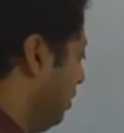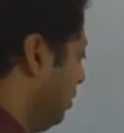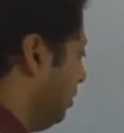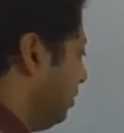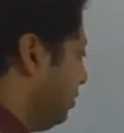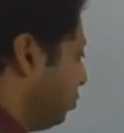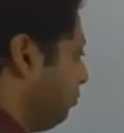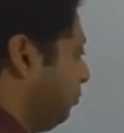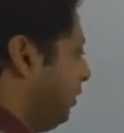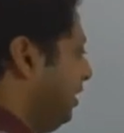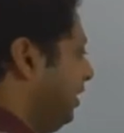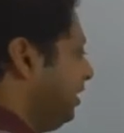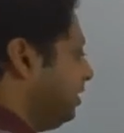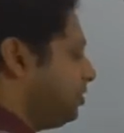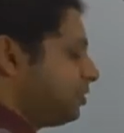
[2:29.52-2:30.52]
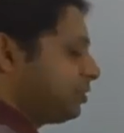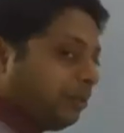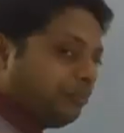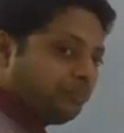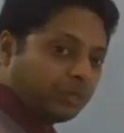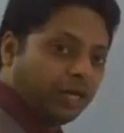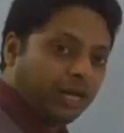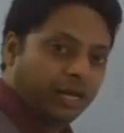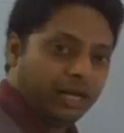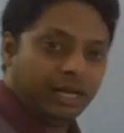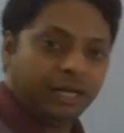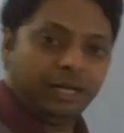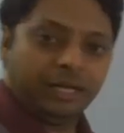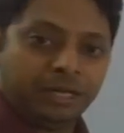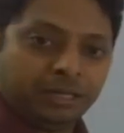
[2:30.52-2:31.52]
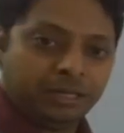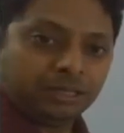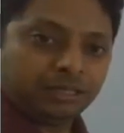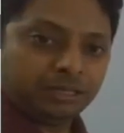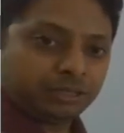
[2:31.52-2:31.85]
so P is a,